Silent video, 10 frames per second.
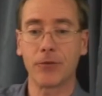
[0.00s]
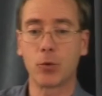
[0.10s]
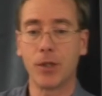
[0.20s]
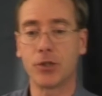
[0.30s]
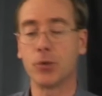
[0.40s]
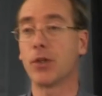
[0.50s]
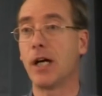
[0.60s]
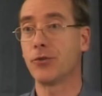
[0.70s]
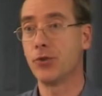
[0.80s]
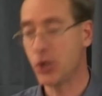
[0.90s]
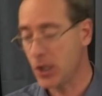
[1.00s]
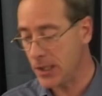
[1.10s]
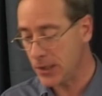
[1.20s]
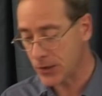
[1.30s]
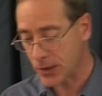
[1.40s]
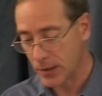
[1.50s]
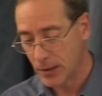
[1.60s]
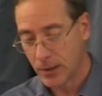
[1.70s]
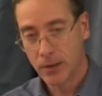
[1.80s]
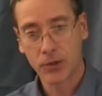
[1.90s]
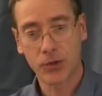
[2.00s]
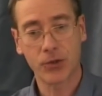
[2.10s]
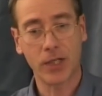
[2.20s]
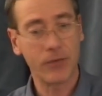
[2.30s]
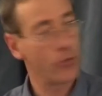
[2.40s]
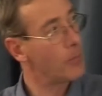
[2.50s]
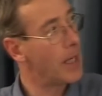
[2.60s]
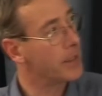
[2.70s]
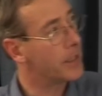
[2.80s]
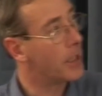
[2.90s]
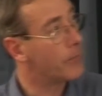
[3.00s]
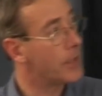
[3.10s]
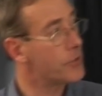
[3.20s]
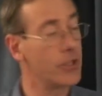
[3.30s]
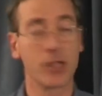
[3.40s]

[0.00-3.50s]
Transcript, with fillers: out of 22,000 genes. Just to save you from adding that up, that's